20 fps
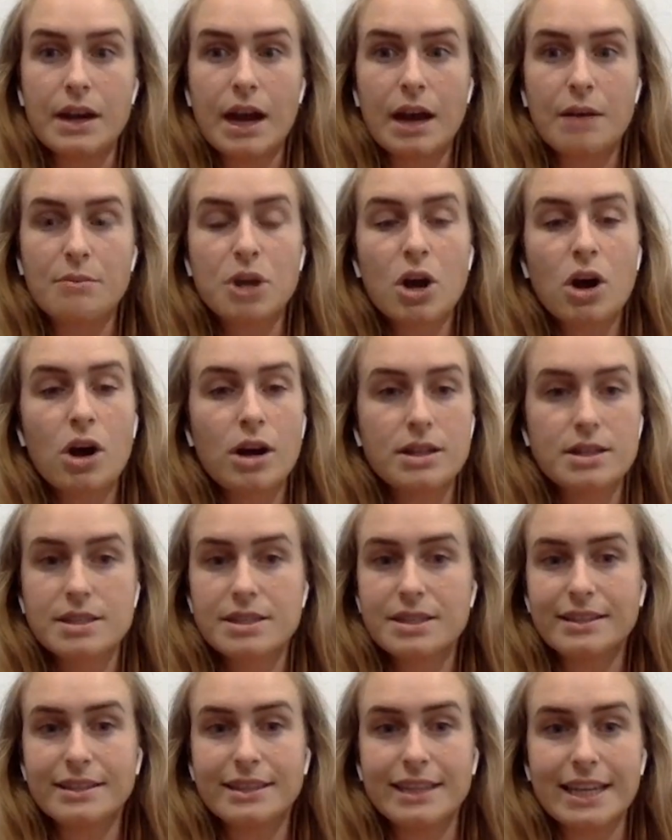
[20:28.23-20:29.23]
and I'm
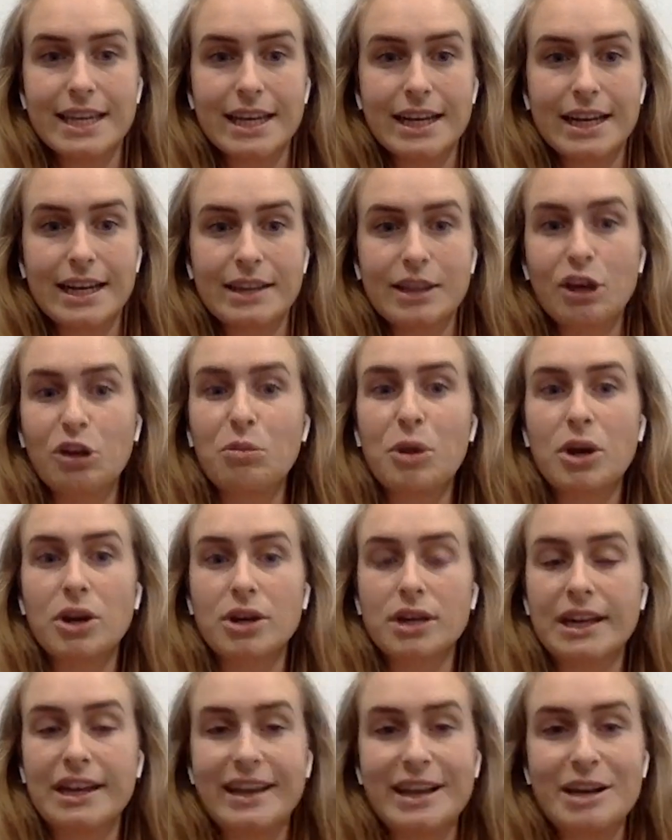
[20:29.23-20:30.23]
constantly getting
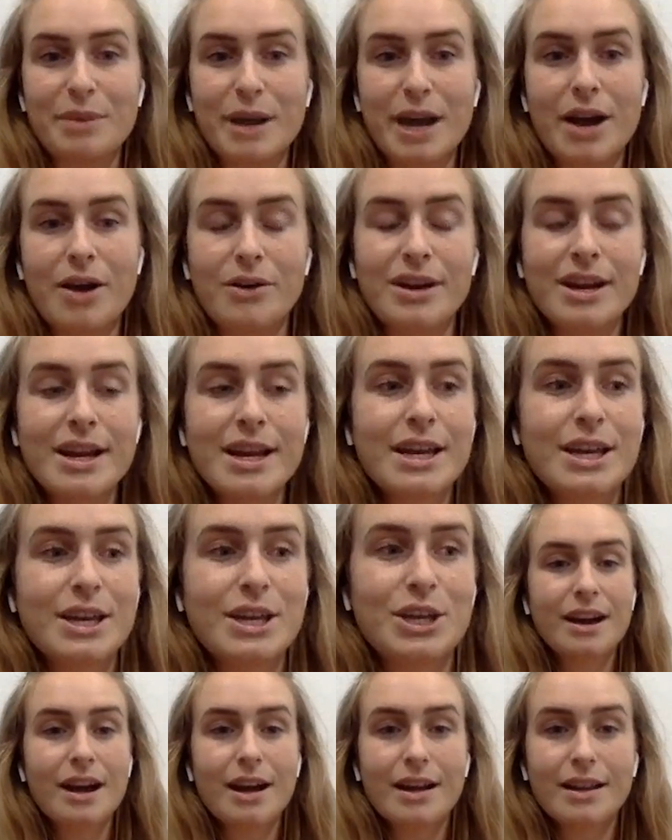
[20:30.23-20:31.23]
their marketing about
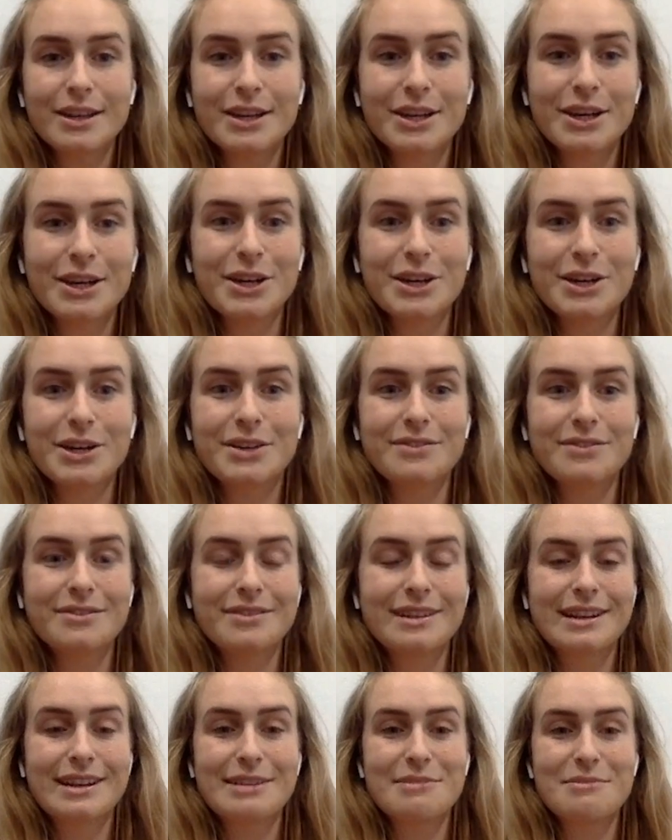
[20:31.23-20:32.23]

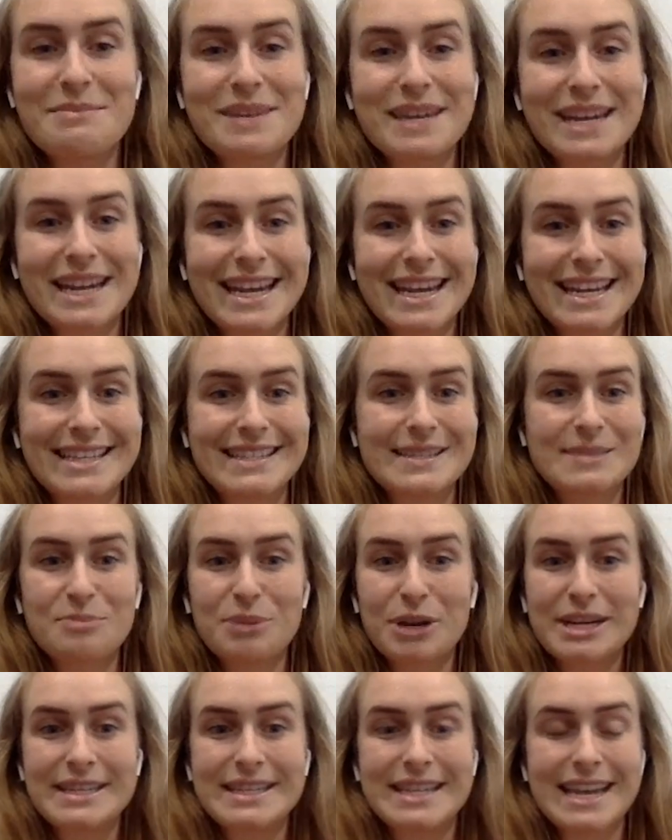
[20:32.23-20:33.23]
$30
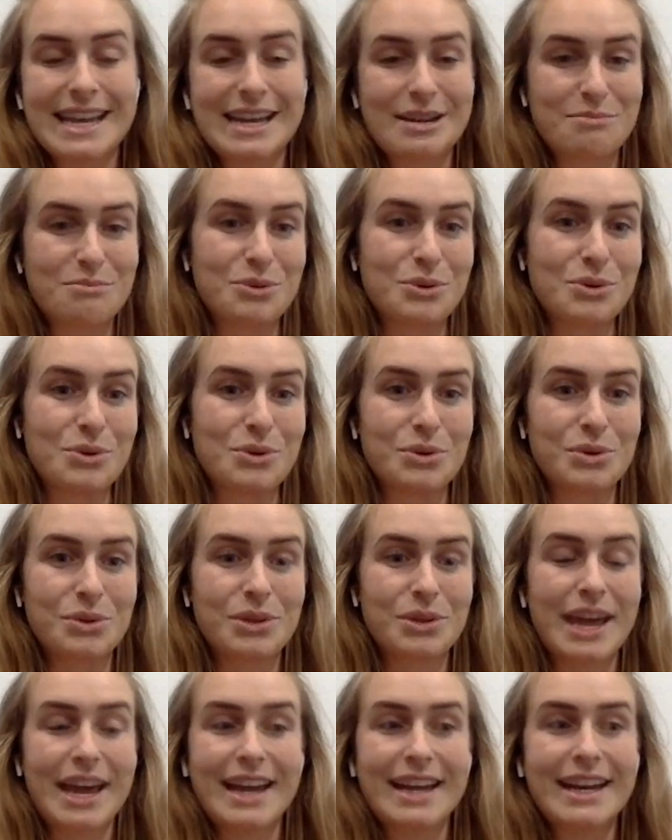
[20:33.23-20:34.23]
unlimited spray tan
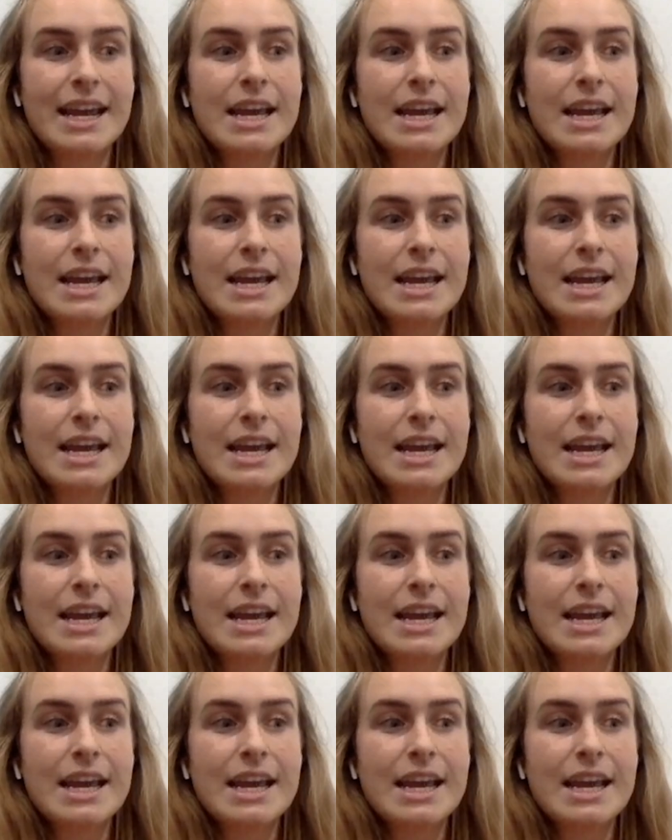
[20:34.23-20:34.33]
booth.